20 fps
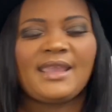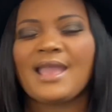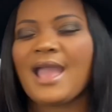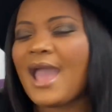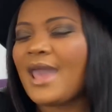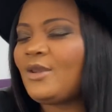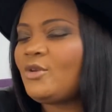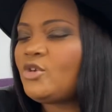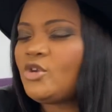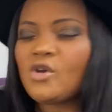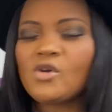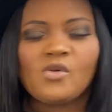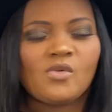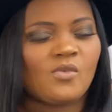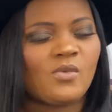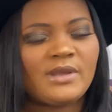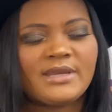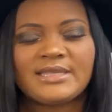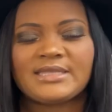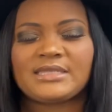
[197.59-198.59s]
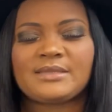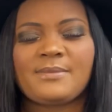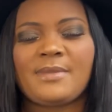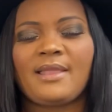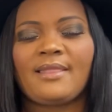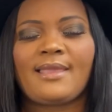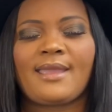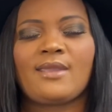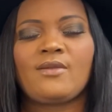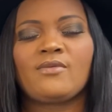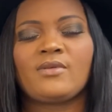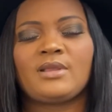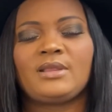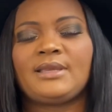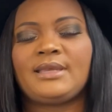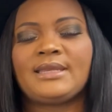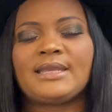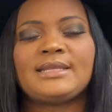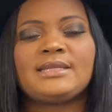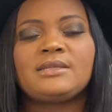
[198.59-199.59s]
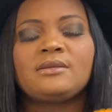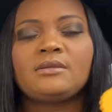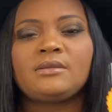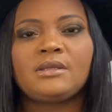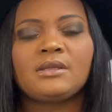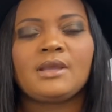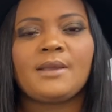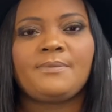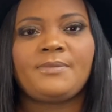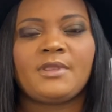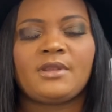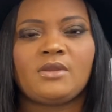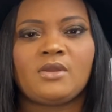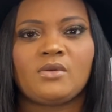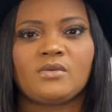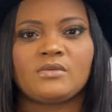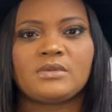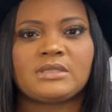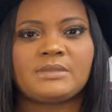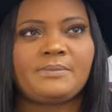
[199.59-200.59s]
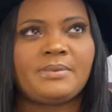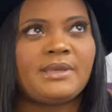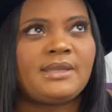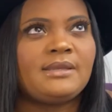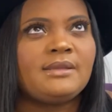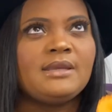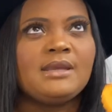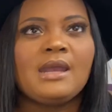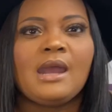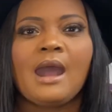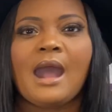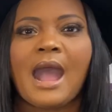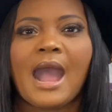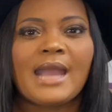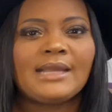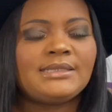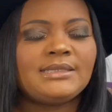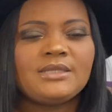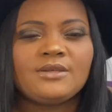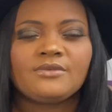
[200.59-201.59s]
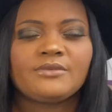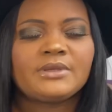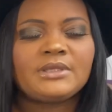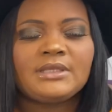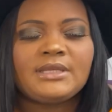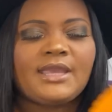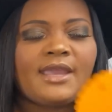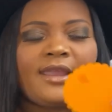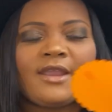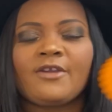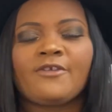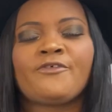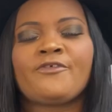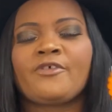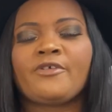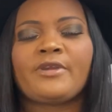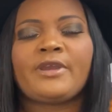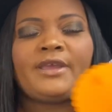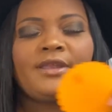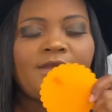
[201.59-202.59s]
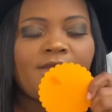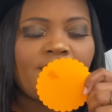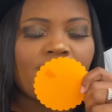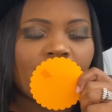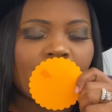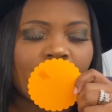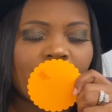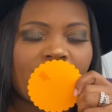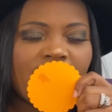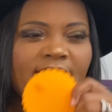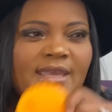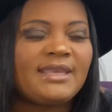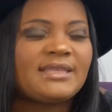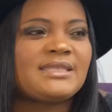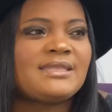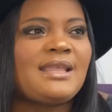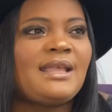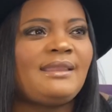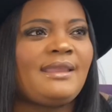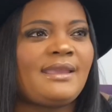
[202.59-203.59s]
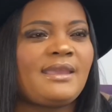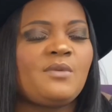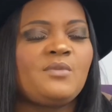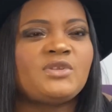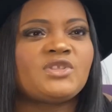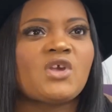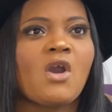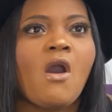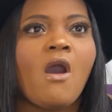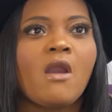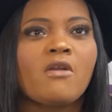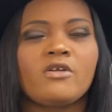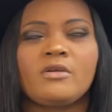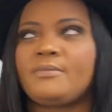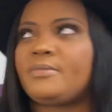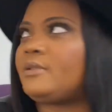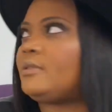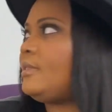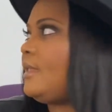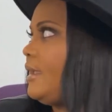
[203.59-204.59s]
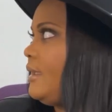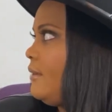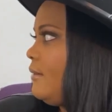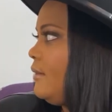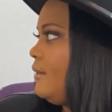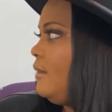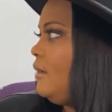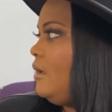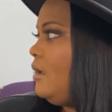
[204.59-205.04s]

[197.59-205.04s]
I don't know what it smelled like really, and I didn't look up the notes, but I didn't really care for it. You know, it's not like it was horrible like